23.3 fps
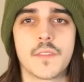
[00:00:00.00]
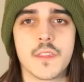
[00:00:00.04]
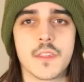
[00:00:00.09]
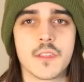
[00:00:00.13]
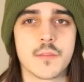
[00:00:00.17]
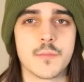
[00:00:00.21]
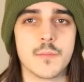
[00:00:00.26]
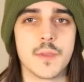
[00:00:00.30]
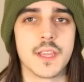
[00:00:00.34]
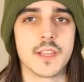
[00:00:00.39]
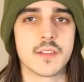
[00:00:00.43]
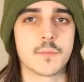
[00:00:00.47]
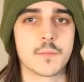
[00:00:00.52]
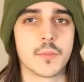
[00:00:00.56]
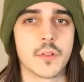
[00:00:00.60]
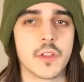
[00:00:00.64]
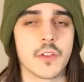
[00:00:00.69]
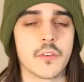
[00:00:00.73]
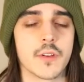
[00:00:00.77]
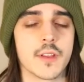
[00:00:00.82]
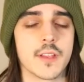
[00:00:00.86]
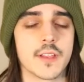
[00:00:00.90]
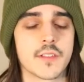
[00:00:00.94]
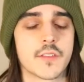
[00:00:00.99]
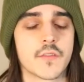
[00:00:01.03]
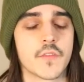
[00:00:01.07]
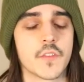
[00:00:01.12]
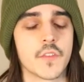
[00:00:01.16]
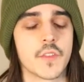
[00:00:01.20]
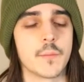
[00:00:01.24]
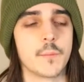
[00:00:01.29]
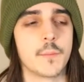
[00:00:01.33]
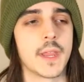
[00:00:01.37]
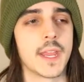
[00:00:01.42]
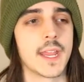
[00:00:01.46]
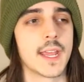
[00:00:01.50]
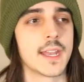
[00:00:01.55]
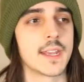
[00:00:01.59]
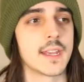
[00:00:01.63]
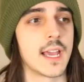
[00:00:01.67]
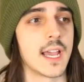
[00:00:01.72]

this bass player is for the band.